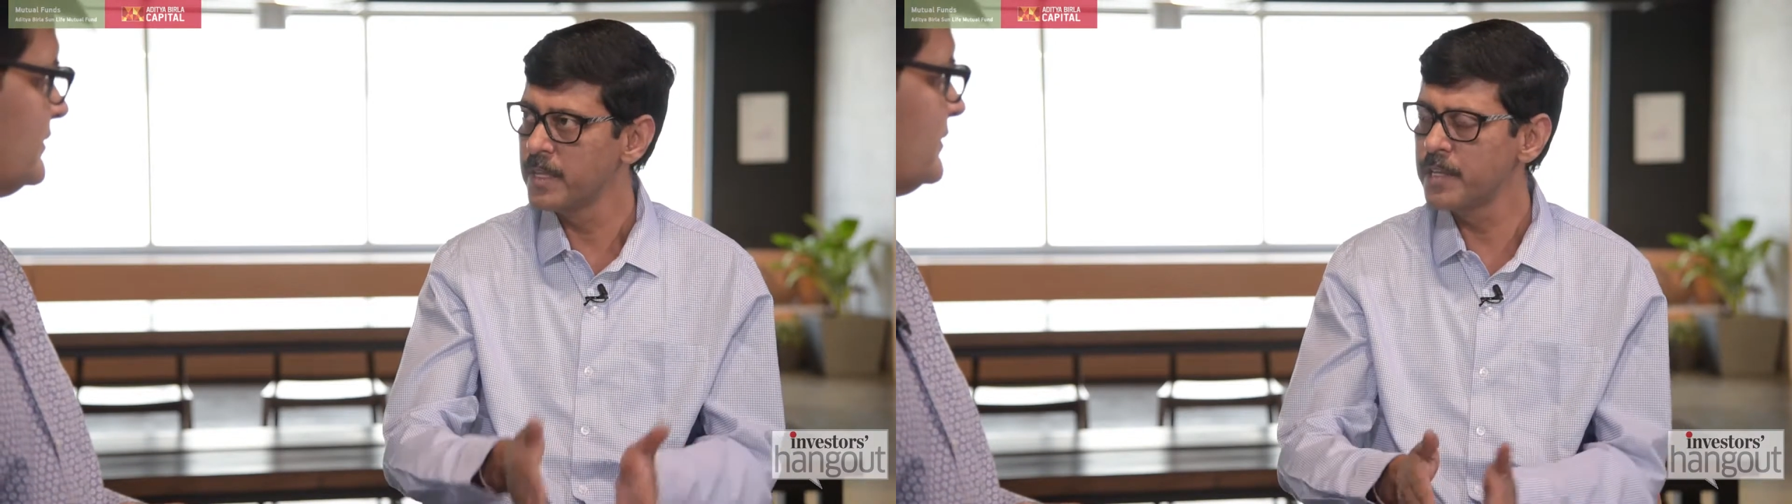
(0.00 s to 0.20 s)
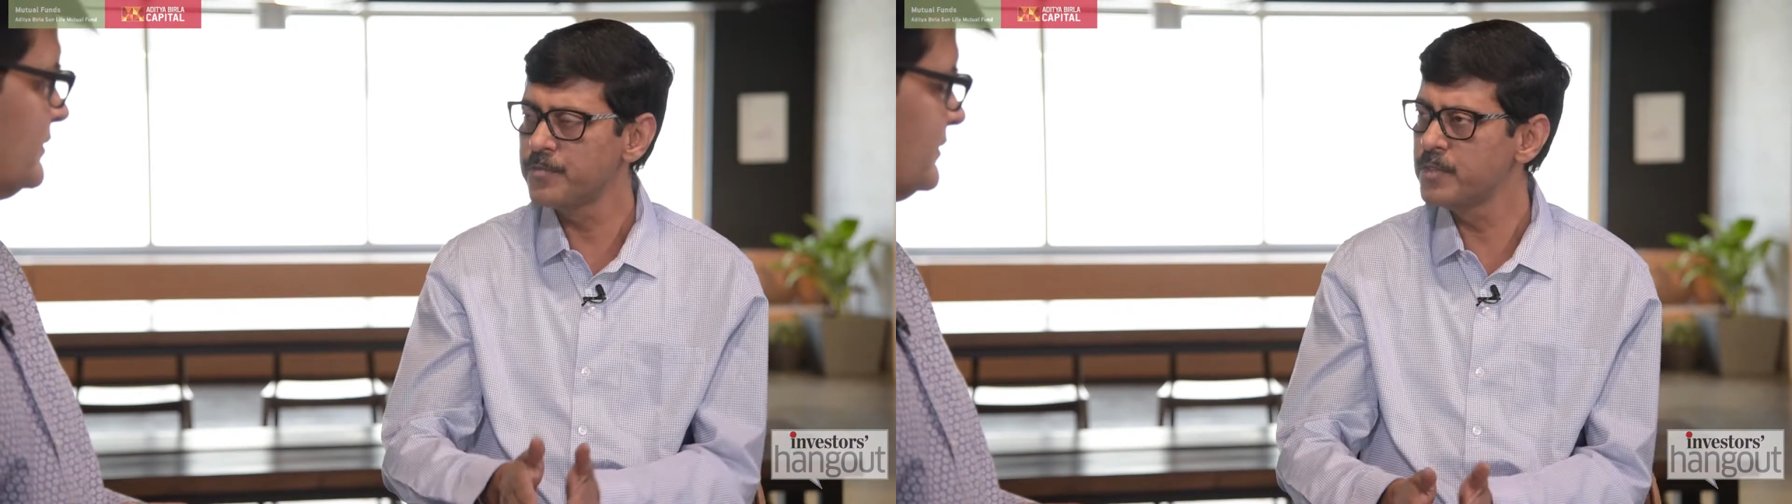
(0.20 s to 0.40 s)

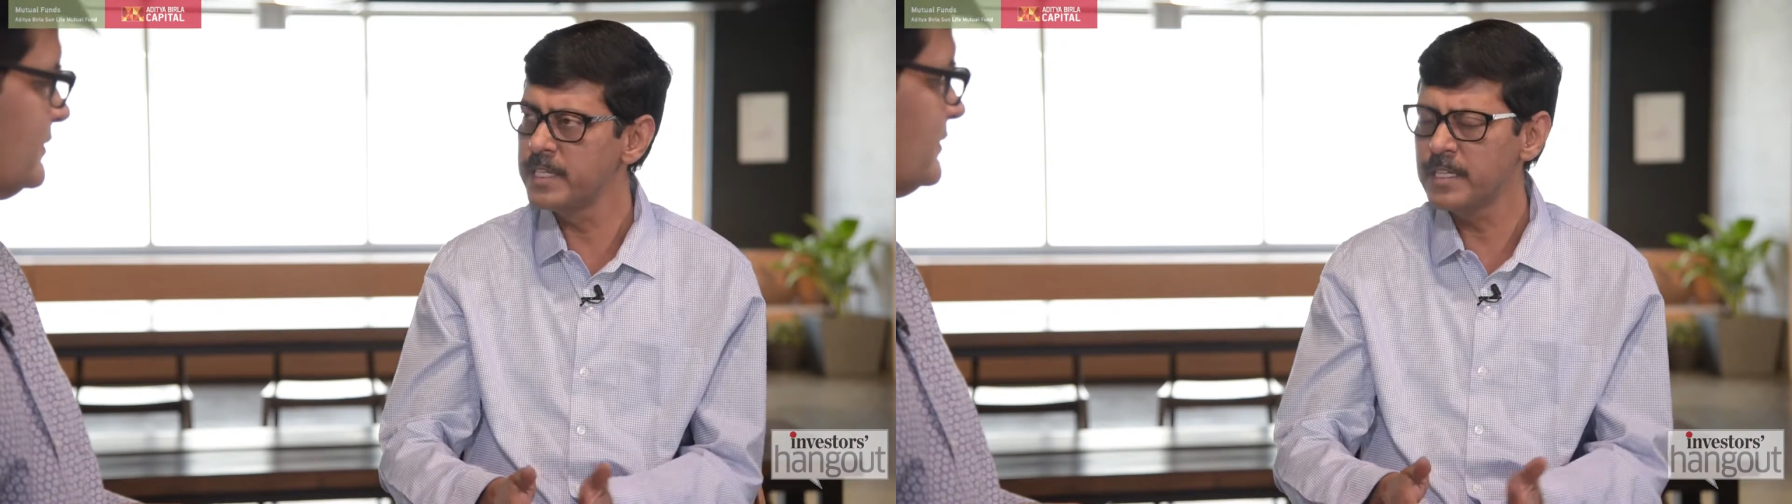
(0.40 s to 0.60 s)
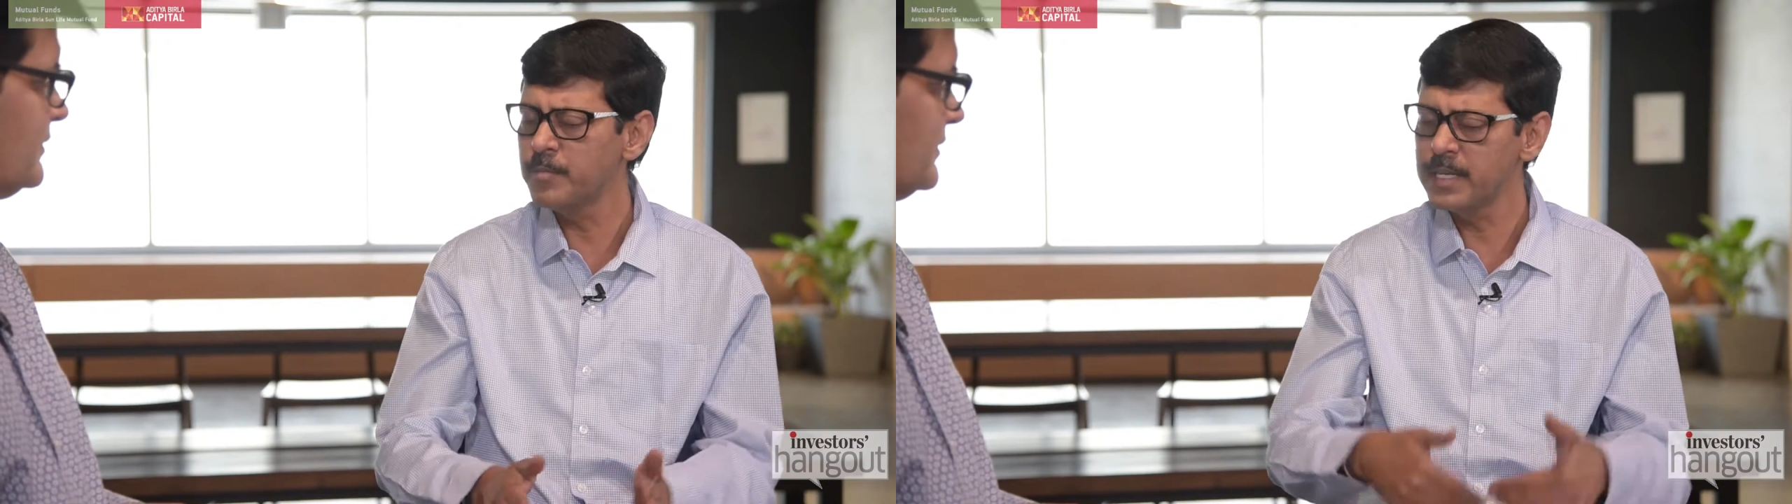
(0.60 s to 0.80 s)
If you
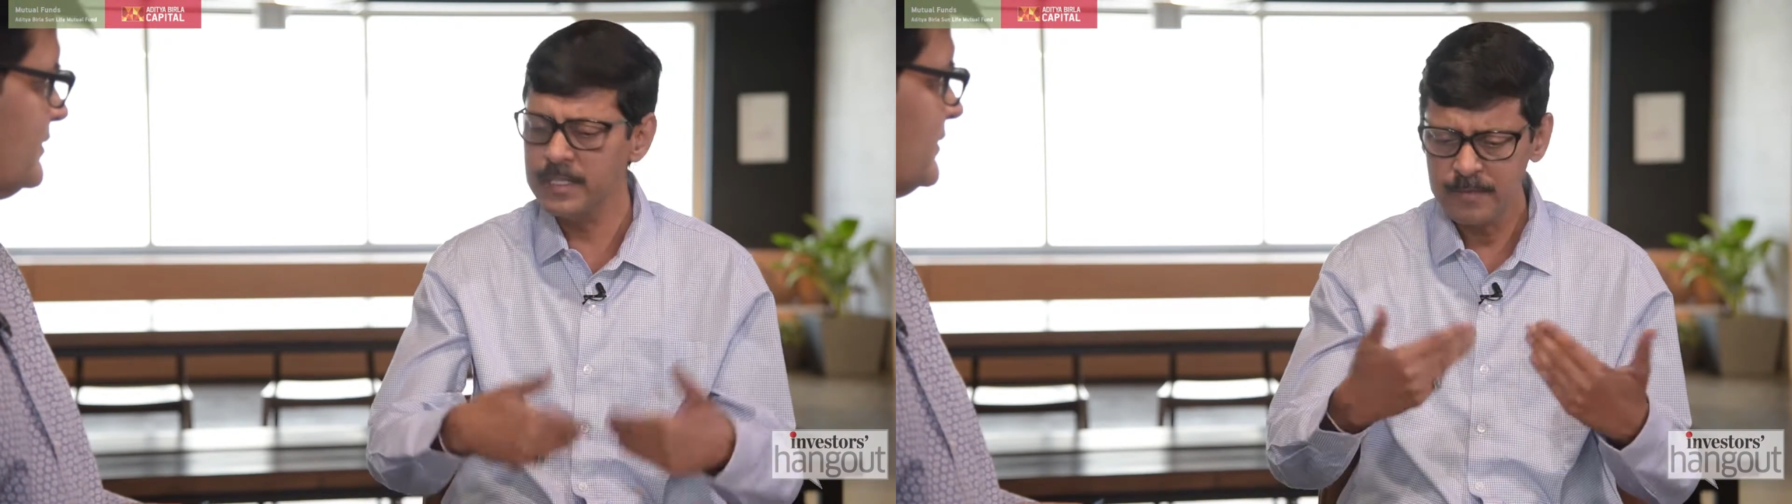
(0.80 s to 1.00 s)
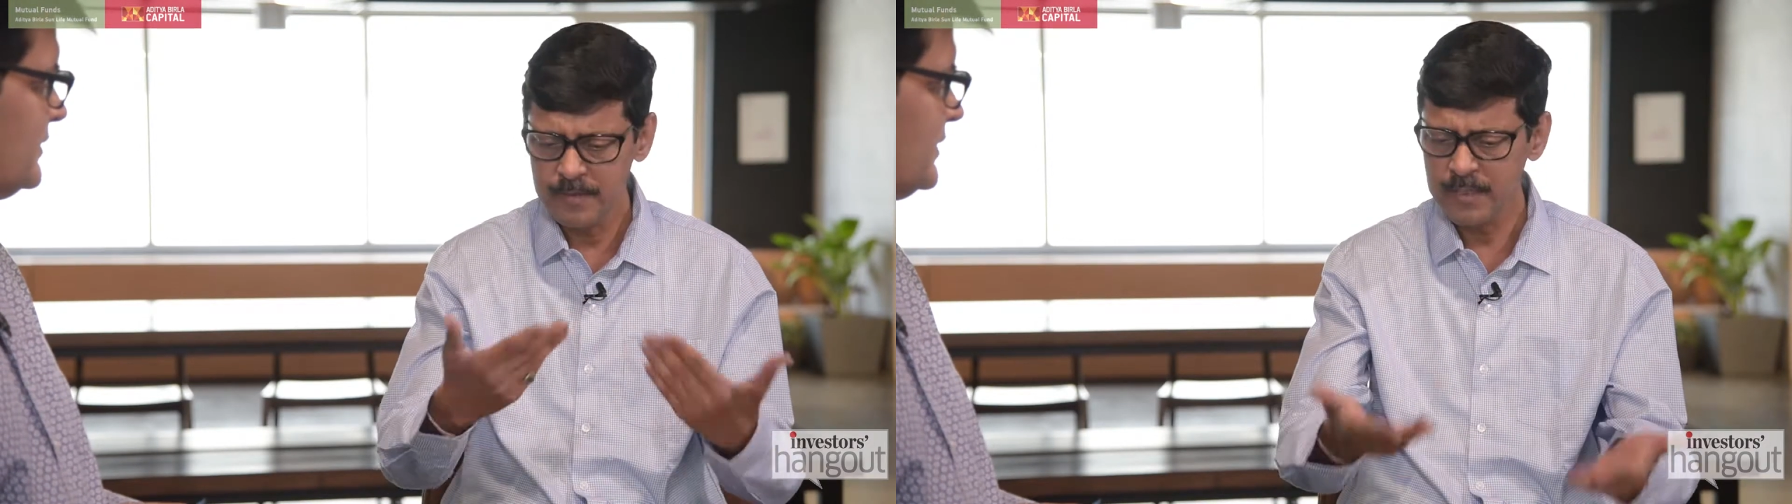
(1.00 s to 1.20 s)
need the
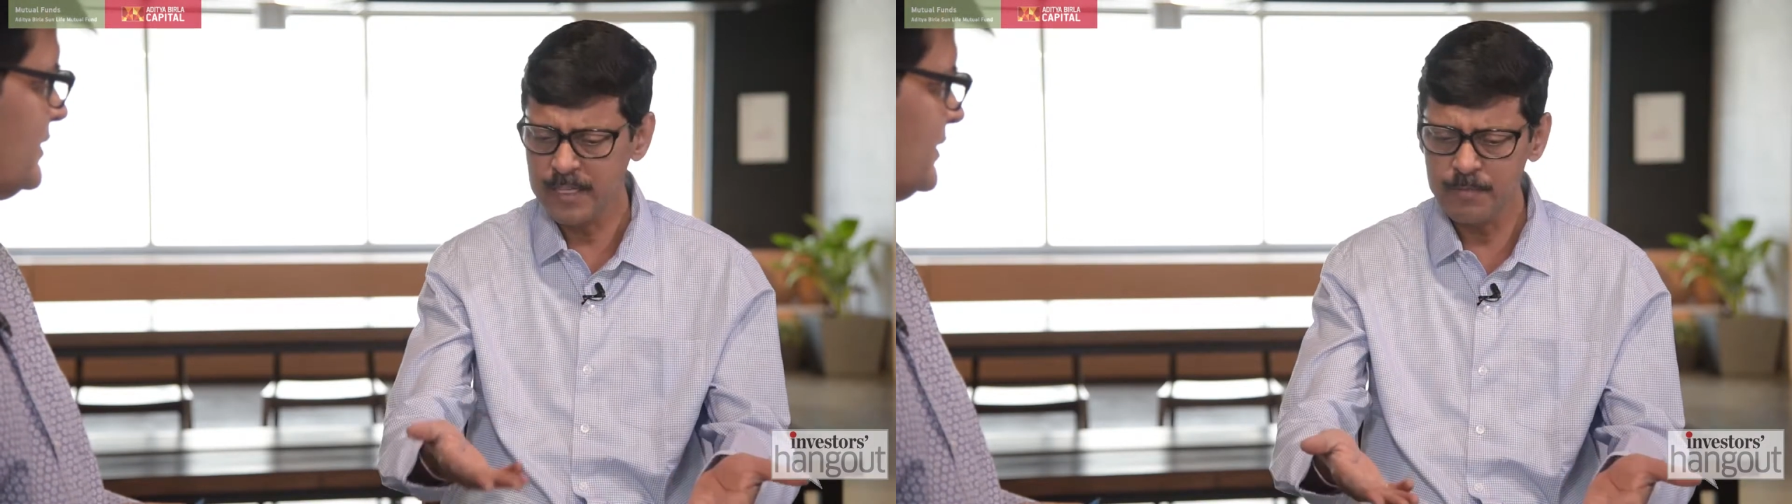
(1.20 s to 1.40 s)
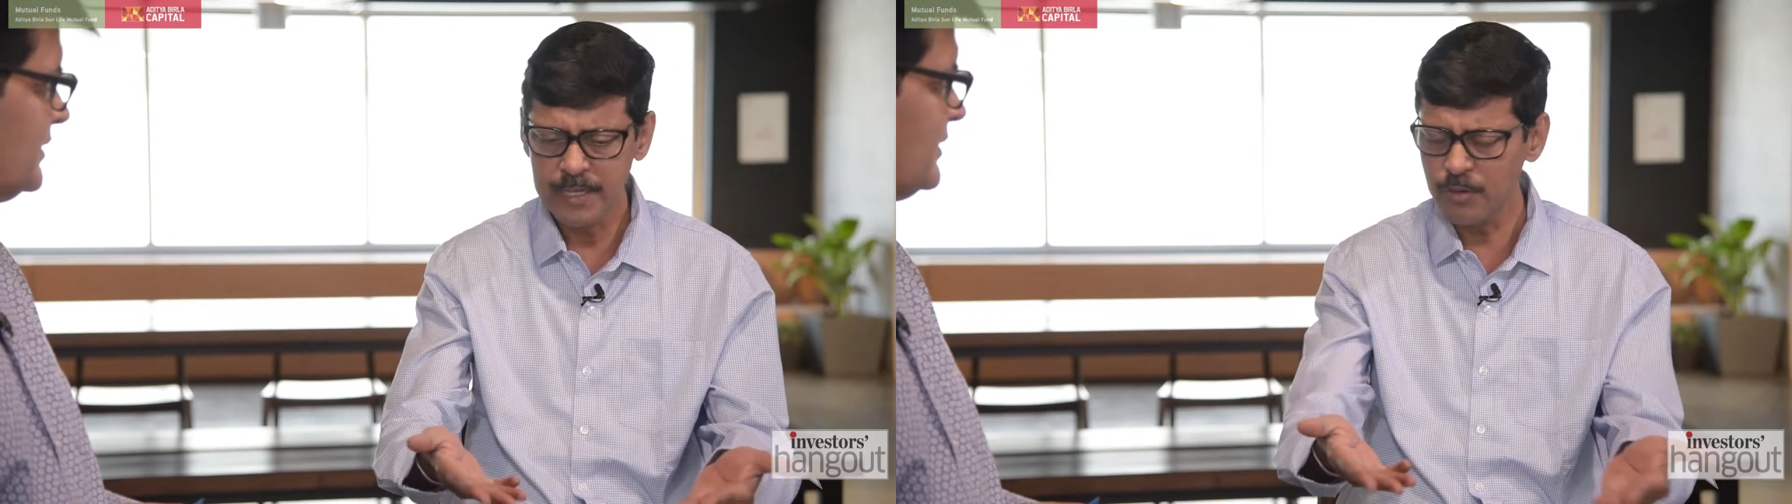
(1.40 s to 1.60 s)
money,
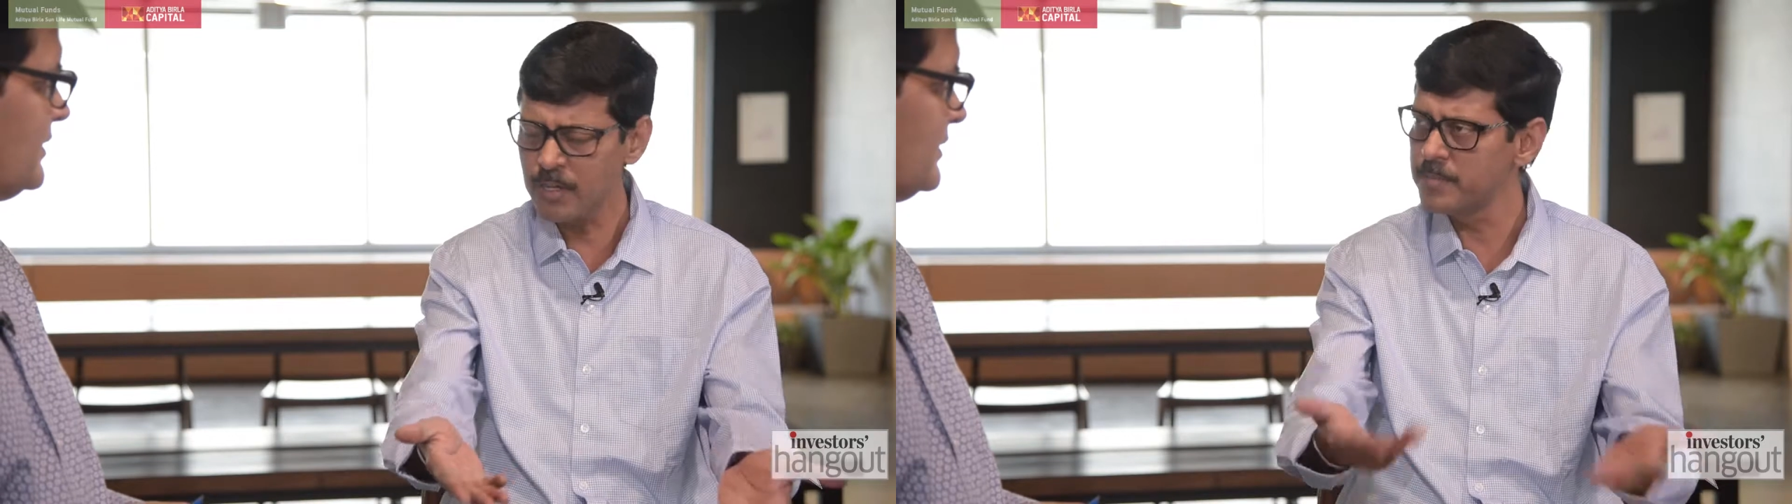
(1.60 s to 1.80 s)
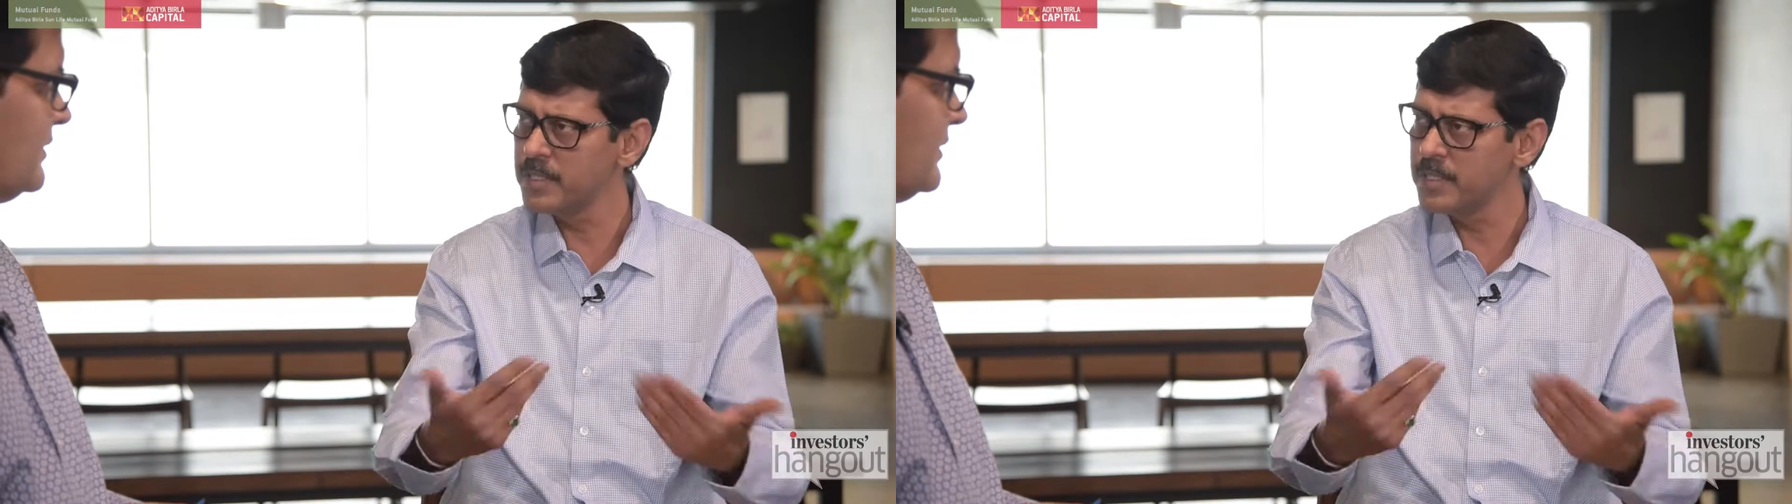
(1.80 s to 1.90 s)
then by all